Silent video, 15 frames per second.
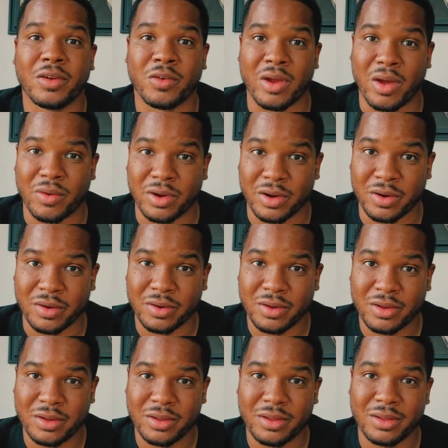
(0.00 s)
ground her,
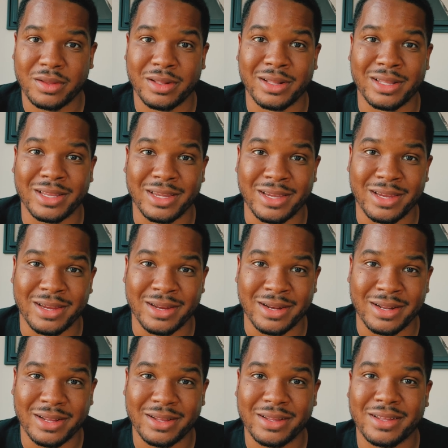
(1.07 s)

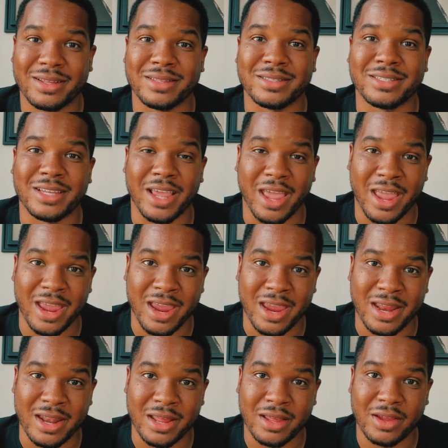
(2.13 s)
lead,
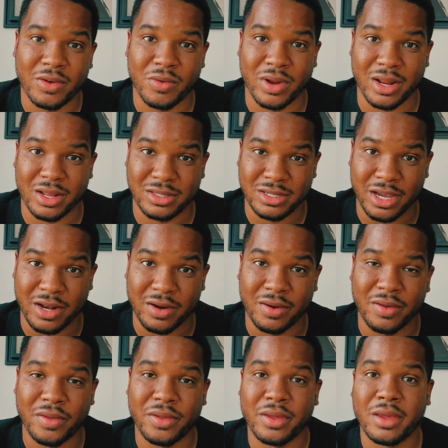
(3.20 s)
contain, create a
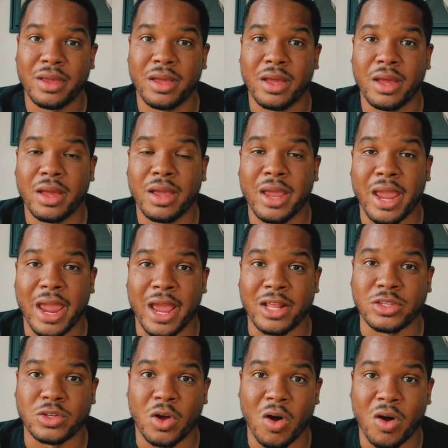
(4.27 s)
container,
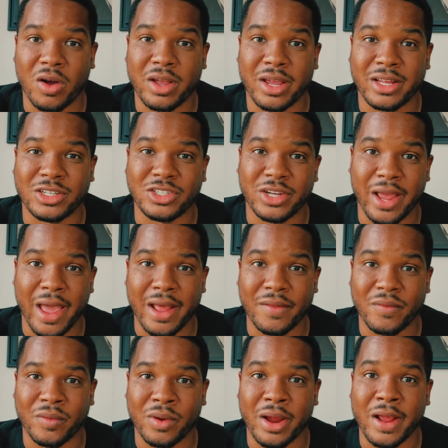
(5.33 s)
and talk and
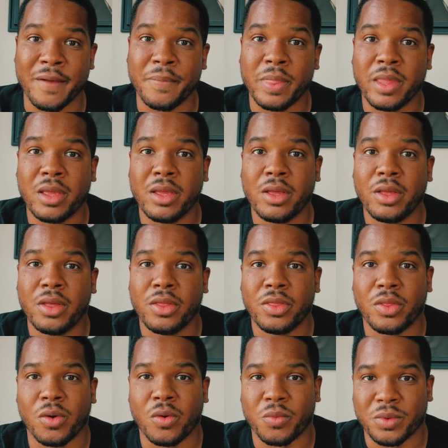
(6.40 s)
chat, right?
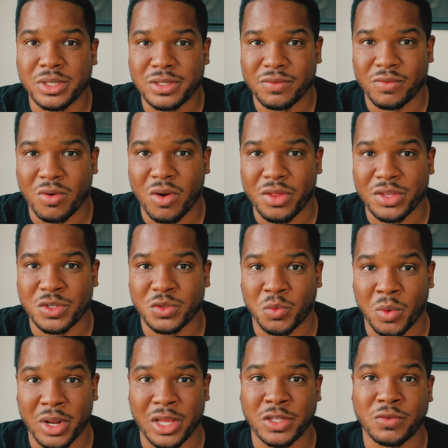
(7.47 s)
The whole reason for all this
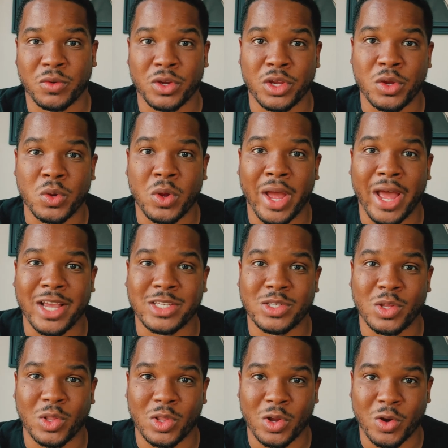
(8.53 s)
really is for you
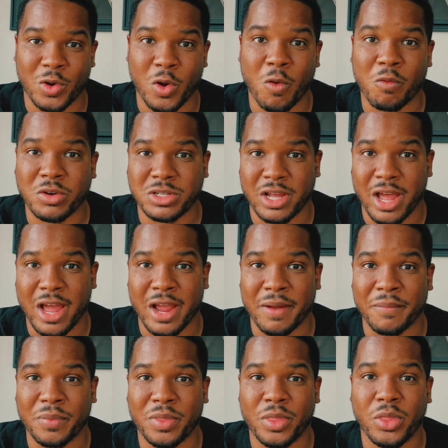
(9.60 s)
guys to learn over
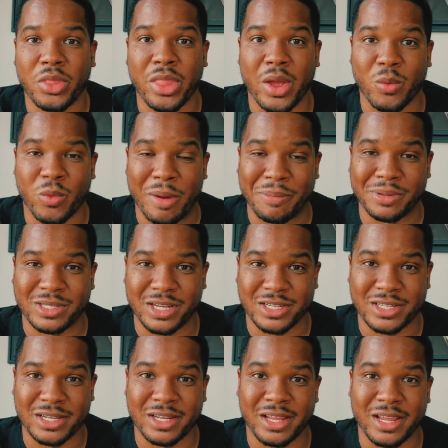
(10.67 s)
time that
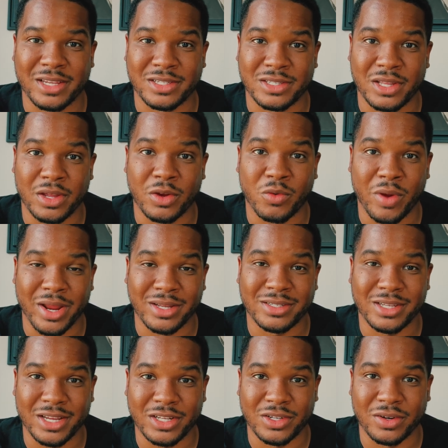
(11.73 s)
repetition is the
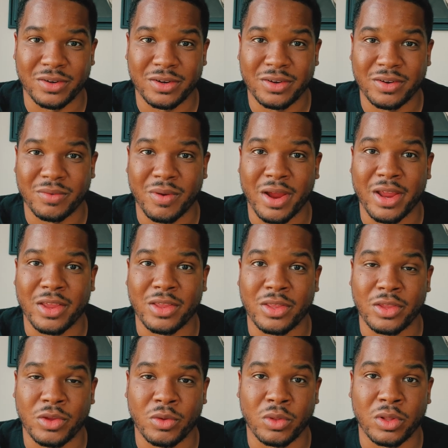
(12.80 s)
greatest teacher, right?
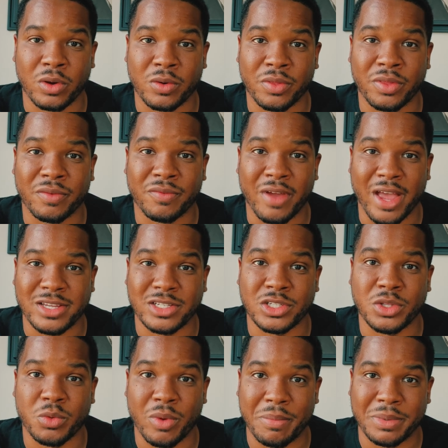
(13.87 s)
You'll learn the
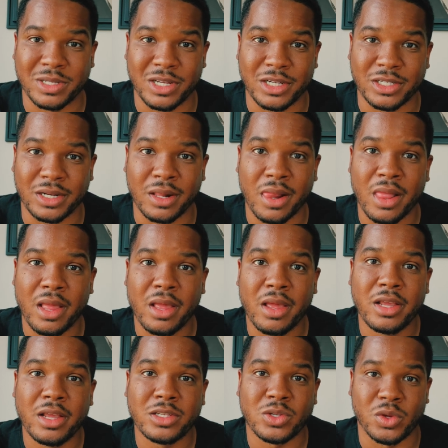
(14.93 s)
fastest through repetition.
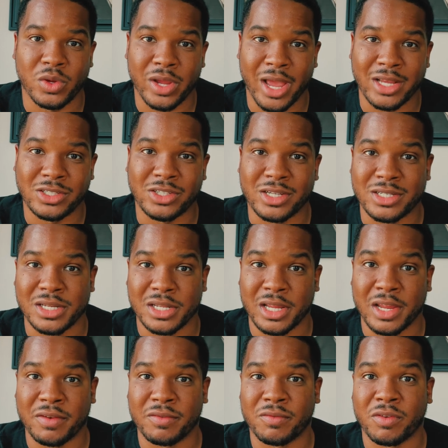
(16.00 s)
So you guys just need to
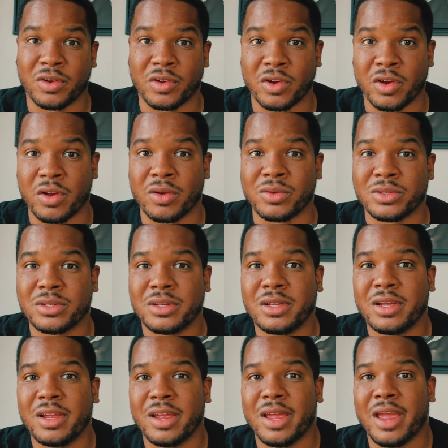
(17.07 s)
get in front of girls.
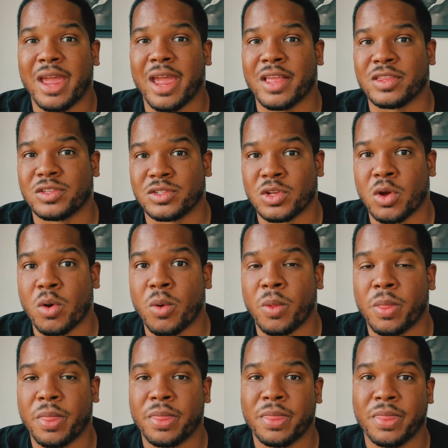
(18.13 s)
And
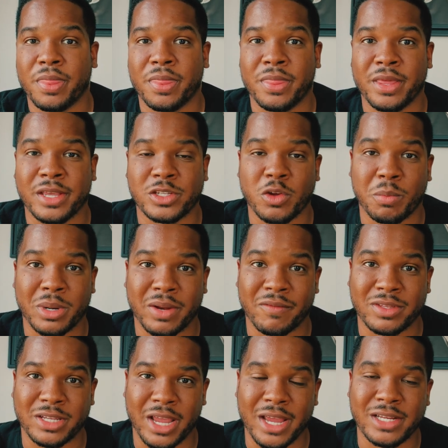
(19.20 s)
so these open
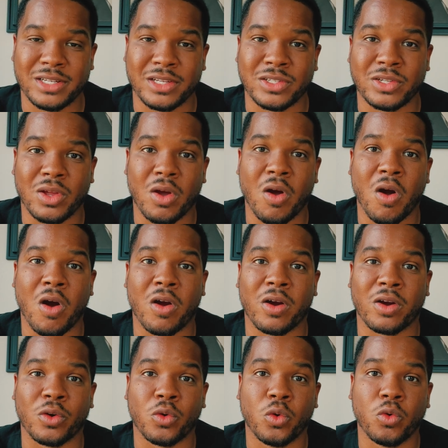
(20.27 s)
invitations
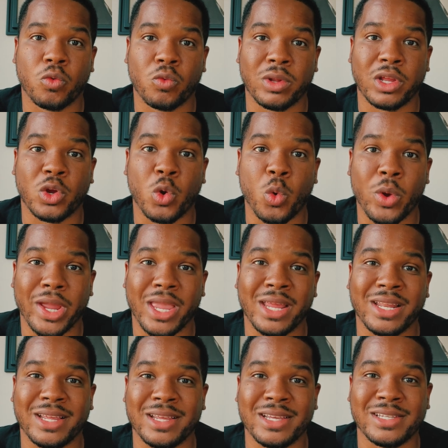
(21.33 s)
are really quick
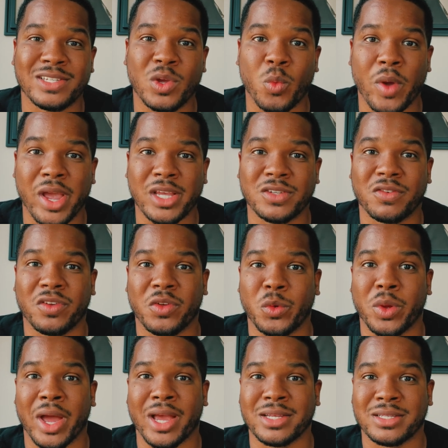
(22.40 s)
and easy ways for
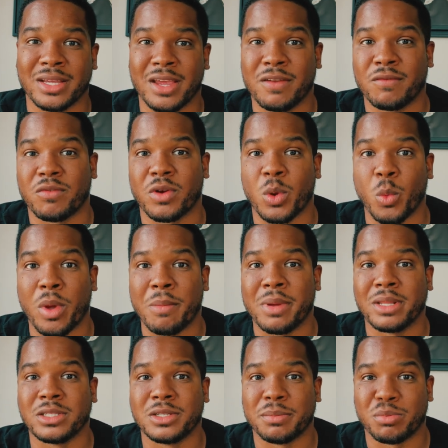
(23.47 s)
you guys to get in front of
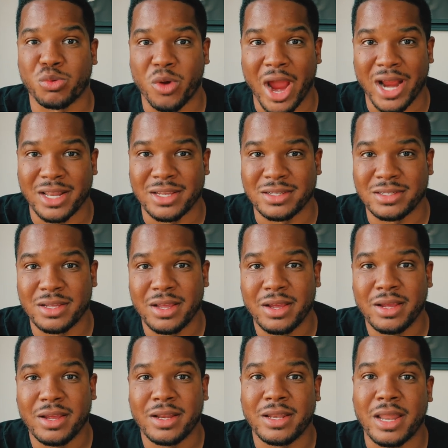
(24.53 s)
women to practice.
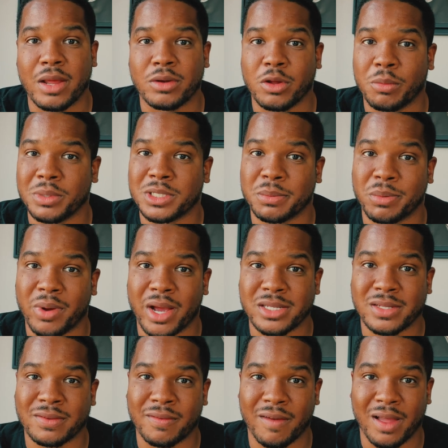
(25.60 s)
Now, don't be
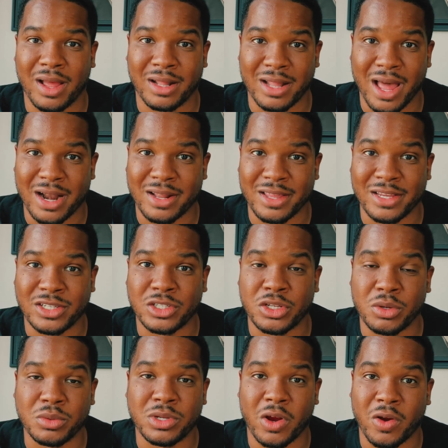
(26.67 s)
surprised if a lot of these
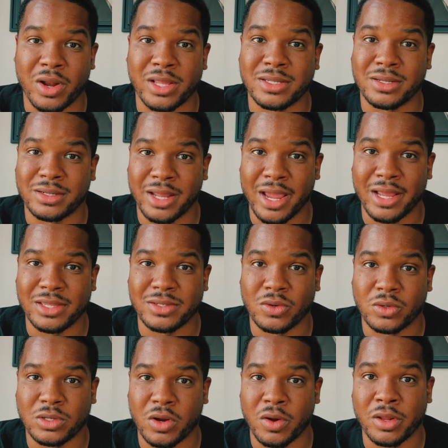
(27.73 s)
do turn into dates
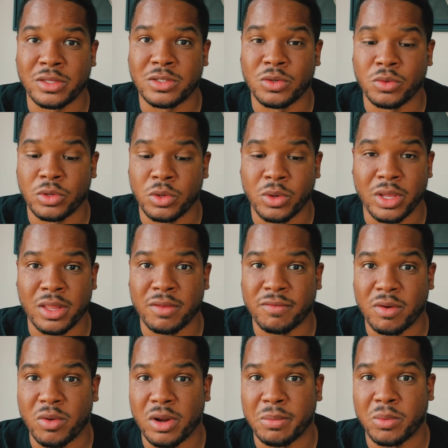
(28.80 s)
or turn into you getting the
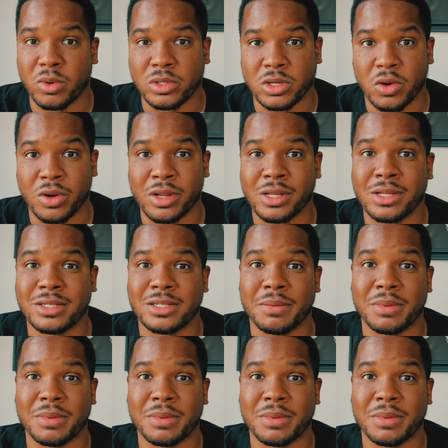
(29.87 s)
phone number or turn into